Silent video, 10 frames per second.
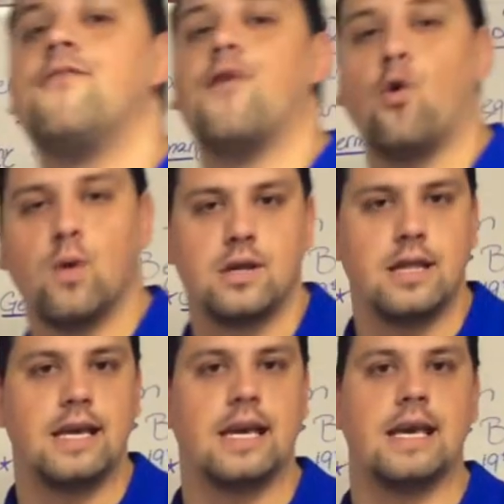of
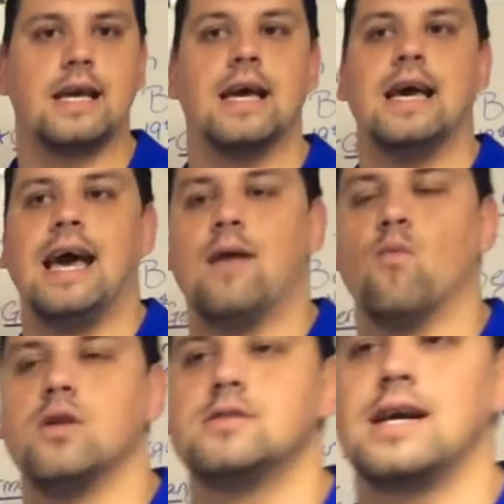forward-thinking and
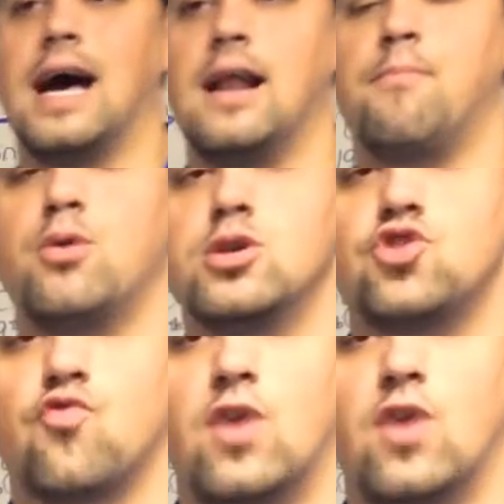wants to kind of push